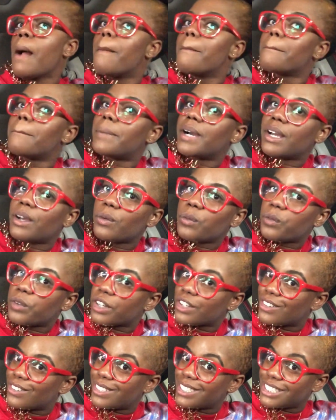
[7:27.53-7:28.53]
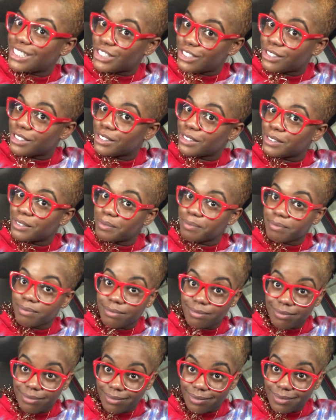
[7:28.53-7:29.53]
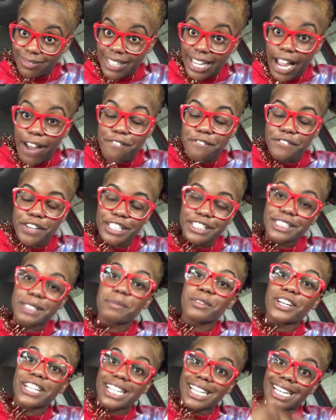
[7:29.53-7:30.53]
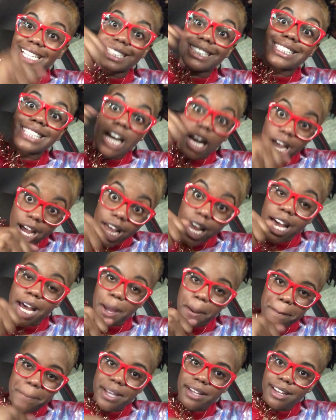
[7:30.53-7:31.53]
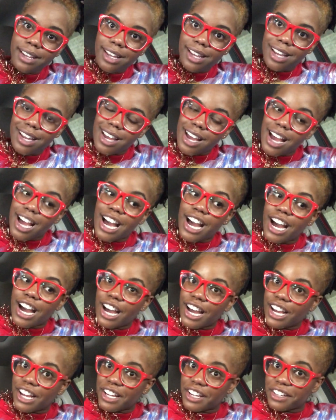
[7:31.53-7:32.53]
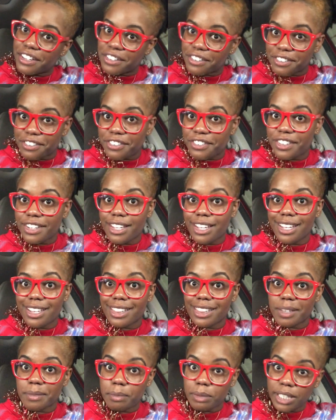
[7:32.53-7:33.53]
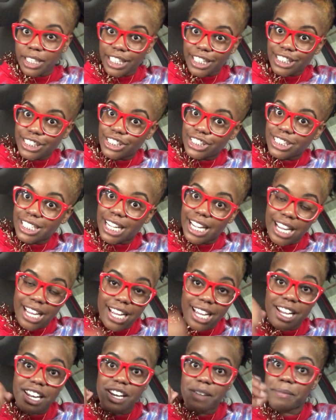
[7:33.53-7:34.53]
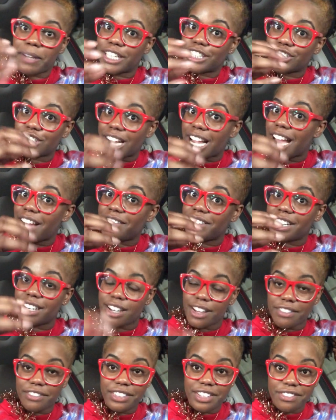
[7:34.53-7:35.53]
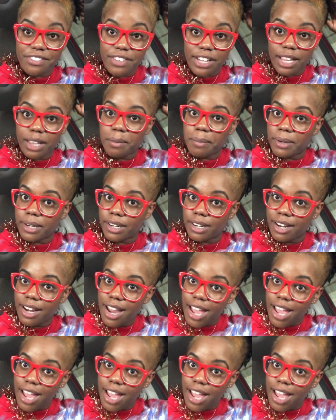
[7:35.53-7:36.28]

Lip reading: But we're going to first, I'm gonna get a tub of the bleach and make sure I have enough developer,